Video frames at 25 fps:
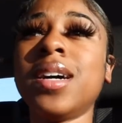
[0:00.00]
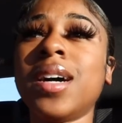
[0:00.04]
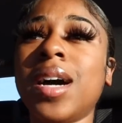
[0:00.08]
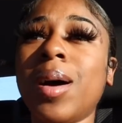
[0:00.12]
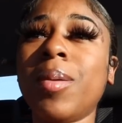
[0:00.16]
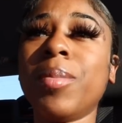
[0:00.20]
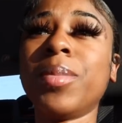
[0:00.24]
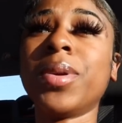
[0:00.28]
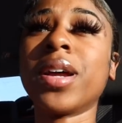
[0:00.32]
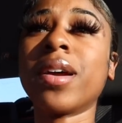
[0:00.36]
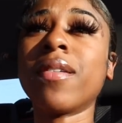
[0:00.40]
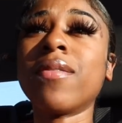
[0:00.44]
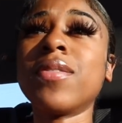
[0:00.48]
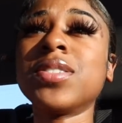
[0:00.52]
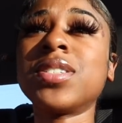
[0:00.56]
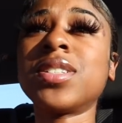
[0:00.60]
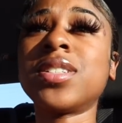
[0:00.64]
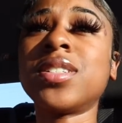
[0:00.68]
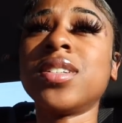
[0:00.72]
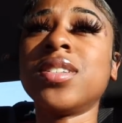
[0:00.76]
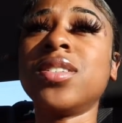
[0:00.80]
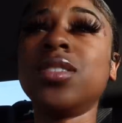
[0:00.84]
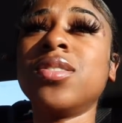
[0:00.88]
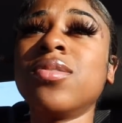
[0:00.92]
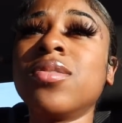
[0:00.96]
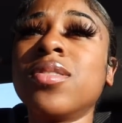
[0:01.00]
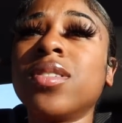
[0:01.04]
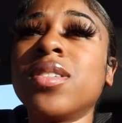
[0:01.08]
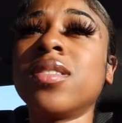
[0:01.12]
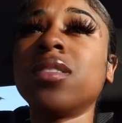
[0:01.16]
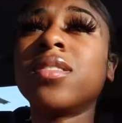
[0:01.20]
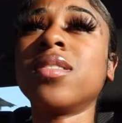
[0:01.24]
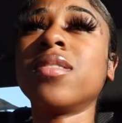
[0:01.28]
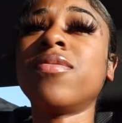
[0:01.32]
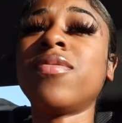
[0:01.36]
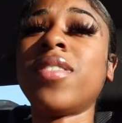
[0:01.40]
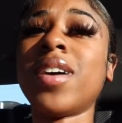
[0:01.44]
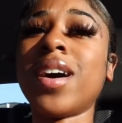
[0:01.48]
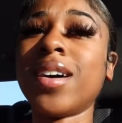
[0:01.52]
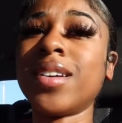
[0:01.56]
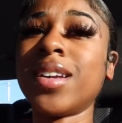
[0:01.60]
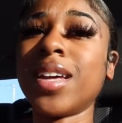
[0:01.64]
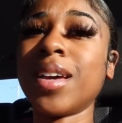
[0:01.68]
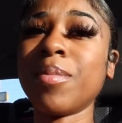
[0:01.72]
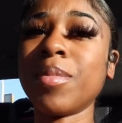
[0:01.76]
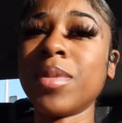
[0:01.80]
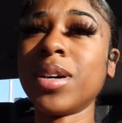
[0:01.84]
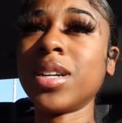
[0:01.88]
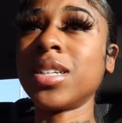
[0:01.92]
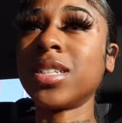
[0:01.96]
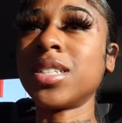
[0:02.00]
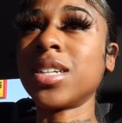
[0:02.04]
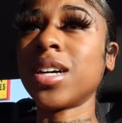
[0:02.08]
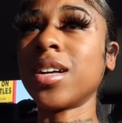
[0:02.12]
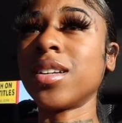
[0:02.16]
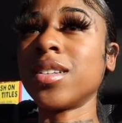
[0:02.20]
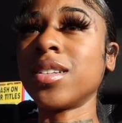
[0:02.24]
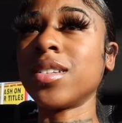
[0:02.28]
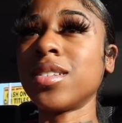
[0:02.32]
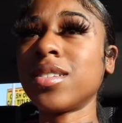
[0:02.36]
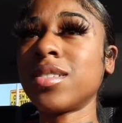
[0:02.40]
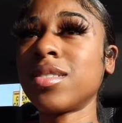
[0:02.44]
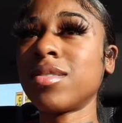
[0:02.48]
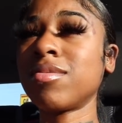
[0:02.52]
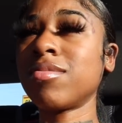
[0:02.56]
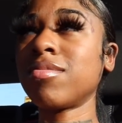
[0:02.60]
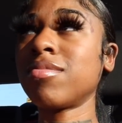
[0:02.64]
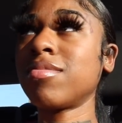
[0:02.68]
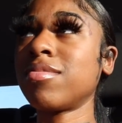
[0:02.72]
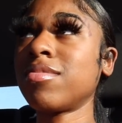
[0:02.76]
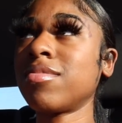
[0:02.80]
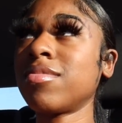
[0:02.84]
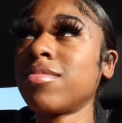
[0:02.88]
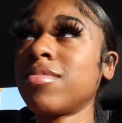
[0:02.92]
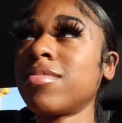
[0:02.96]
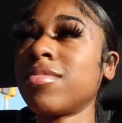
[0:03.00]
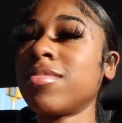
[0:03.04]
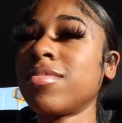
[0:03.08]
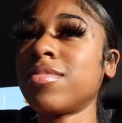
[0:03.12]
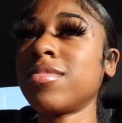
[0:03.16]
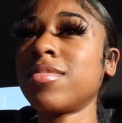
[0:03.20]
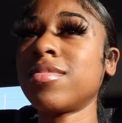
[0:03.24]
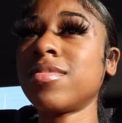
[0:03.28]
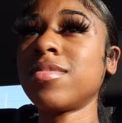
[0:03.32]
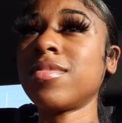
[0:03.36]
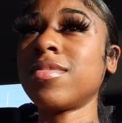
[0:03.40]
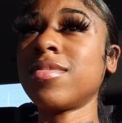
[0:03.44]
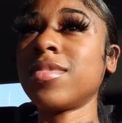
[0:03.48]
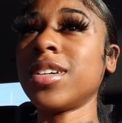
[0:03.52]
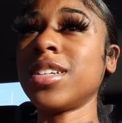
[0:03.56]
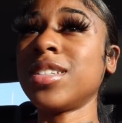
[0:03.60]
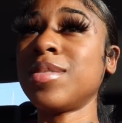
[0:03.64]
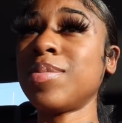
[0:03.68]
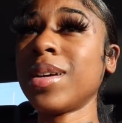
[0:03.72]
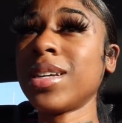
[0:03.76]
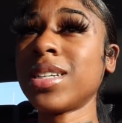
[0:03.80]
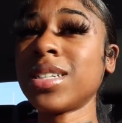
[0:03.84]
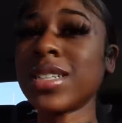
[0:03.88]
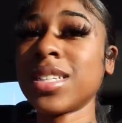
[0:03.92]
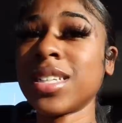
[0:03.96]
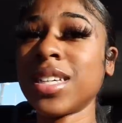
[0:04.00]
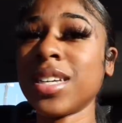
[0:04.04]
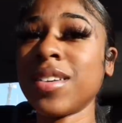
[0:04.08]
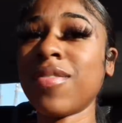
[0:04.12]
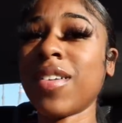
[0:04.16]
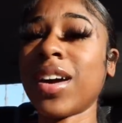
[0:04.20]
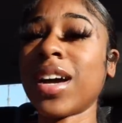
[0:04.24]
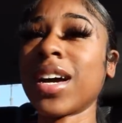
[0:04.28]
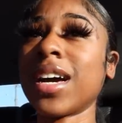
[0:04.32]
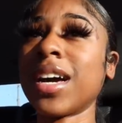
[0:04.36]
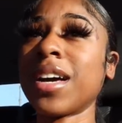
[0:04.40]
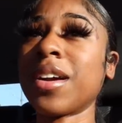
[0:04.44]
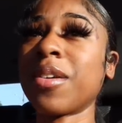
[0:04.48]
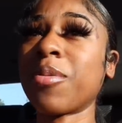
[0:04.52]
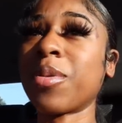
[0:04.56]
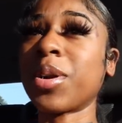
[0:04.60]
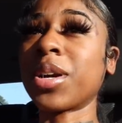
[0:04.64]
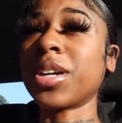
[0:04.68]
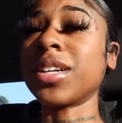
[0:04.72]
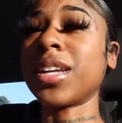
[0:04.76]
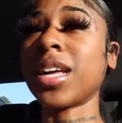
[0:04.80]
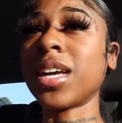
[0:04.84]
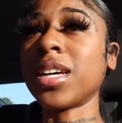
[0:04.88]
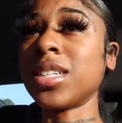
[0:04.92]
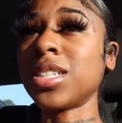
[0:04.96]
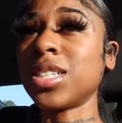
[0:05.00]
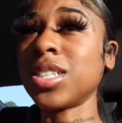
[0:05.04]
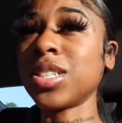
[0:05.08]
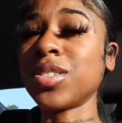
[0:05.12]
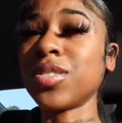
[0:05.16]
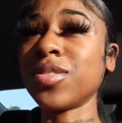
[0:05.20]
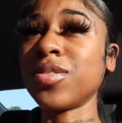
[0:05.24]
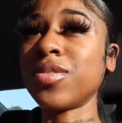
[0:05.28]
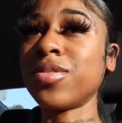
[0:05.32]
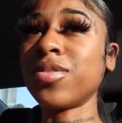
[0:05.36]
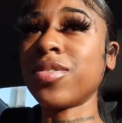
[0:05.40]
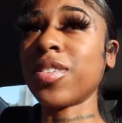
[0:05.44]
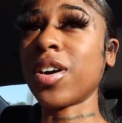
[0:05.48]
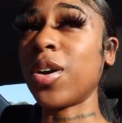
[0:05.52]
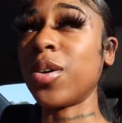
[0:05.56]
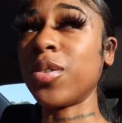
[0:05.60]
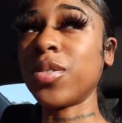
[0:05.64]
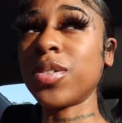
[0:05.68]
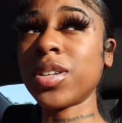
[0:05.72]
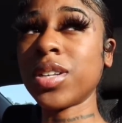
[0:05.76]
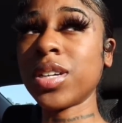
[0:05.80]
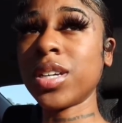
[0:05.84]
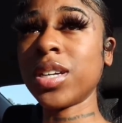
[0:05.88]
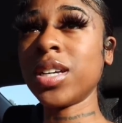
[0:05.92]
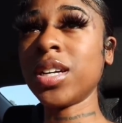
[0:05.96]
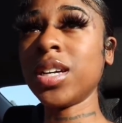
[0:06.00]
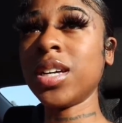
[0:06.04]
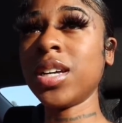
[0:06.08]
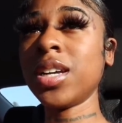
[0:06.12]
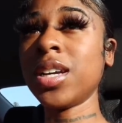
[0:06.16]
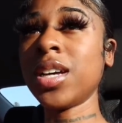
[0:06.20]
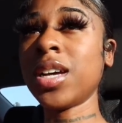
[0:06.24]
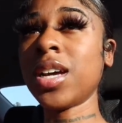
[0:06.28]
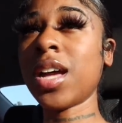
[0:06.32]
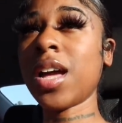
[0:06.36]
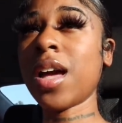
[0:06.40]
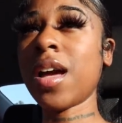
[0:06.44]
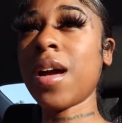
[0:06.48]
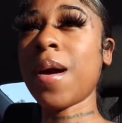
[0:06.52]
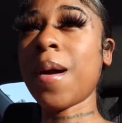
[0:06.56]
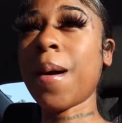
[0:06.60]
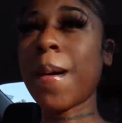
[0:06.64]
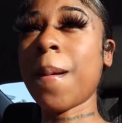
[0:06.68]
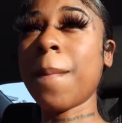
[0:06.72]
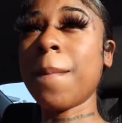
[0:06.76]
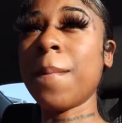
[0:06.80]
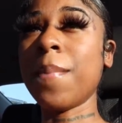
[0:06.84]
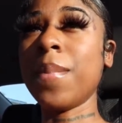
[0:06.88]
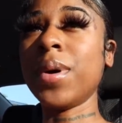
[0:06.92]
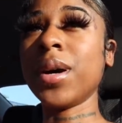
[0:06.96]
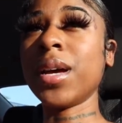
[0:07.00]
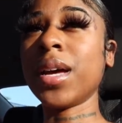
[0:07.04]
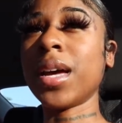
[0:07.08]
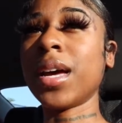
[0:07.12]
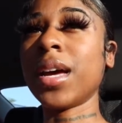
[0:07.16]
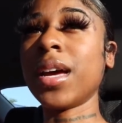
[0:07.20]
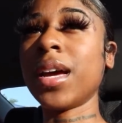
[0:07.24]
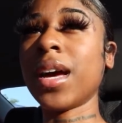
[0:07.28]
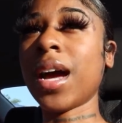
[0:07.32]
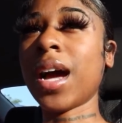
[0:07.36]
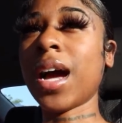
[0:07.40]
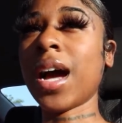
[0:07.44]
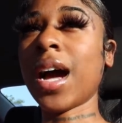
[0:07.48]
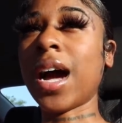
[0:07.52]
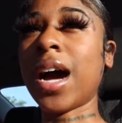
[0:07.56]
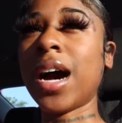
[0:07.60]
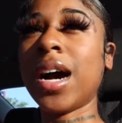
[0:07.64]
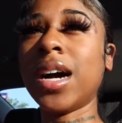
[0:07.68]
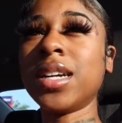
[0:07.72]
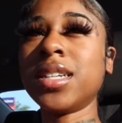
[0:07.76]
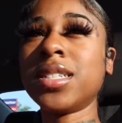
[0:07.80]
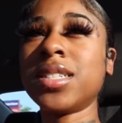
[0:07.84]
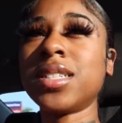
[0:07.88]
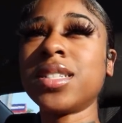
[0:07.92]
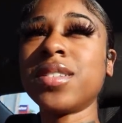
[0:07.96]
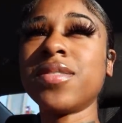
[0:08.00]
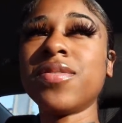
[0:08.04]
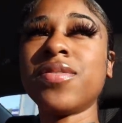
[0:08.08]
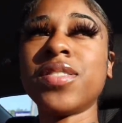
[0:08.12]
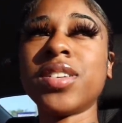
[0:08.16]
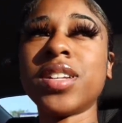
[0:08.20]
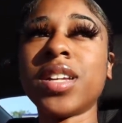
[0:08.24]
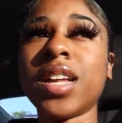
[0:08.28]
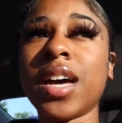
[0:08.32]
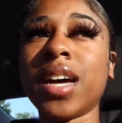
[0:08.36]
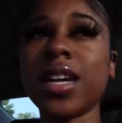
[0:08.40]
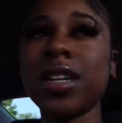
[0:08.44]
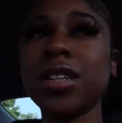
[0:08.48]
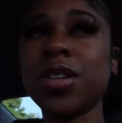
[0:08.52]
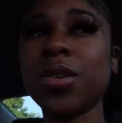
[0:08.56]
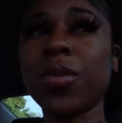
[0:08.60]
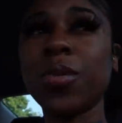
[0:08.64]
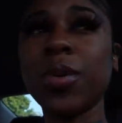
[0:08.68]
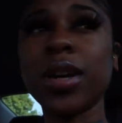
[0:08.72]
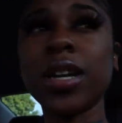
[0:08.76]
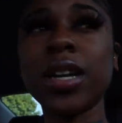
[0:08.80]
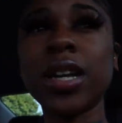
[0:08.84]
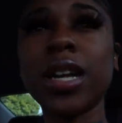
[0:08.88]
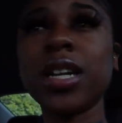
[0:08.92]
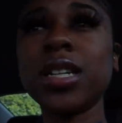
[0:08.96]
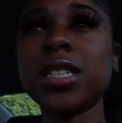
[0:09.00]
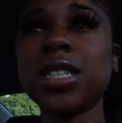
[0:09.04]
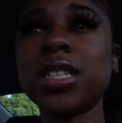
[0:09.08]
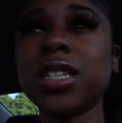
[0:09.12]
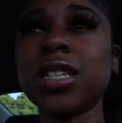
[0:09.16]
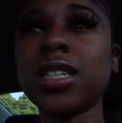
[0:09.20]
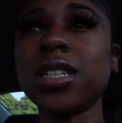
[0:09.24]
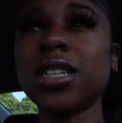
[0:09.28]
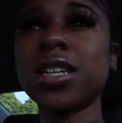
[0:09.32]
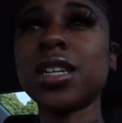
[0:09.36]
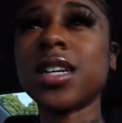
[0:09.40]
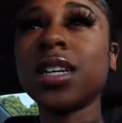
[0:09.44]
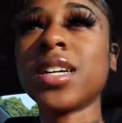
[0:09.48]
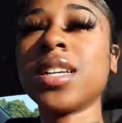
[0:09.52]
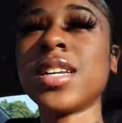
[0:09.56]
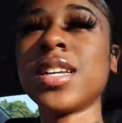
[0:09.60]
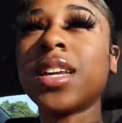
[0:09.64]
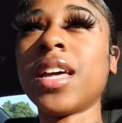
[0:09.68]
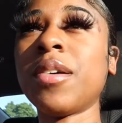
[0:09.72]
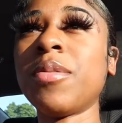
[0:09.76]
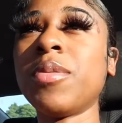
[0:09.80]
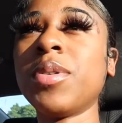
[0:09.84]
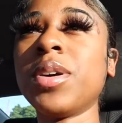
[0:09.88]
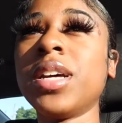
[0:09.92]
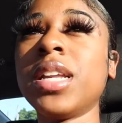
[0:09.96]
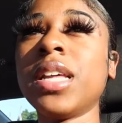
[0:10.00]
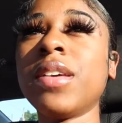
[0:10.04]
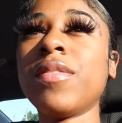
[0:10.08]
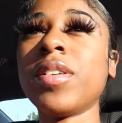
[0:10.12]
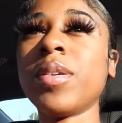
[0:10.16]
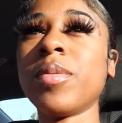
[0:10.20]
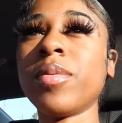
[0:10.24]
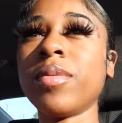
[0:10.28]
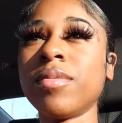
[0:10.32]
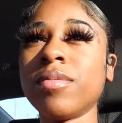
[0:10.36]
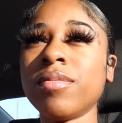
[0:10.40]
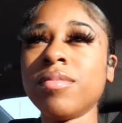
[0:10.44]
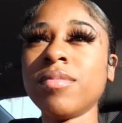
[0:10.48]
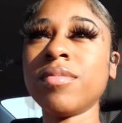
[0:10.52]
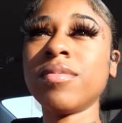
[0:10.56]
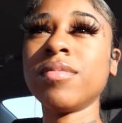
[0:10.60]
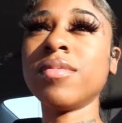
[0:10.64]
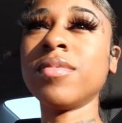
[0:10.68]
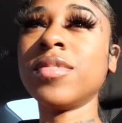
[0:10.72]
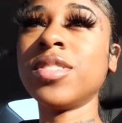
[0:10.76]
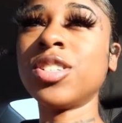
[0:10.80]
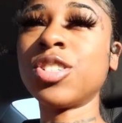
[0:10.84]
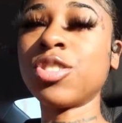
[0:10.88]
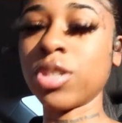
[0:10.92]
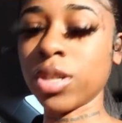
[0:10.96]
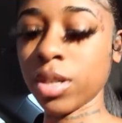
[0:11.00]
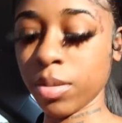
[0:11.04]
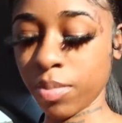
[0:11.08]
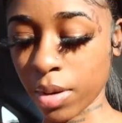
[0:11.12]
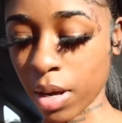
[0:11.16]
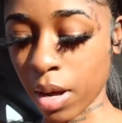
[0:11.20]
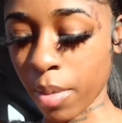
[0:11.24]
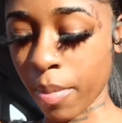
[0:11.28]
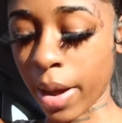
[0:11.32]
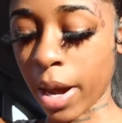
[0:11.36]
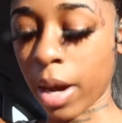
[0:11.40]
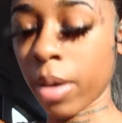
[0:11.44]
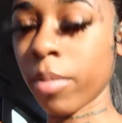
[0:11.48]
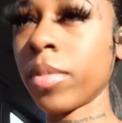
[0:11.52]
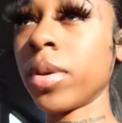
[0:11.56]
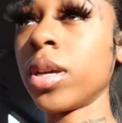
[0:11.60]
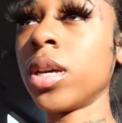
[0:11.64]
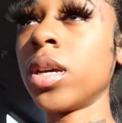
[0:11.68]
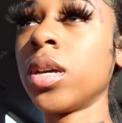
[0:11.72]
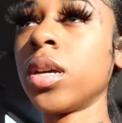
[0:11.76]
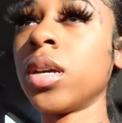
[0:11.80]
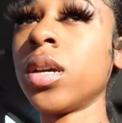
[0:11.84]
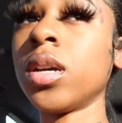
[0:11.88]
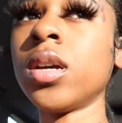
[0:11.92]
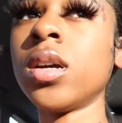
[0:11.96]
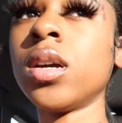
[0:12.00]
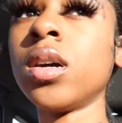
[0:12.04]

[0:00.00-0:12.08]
I'm nervous to do the five day money challenge. Especially if I got a work day shift only. But I honestly feel like the way that shit looking, they wouldn't even trip about me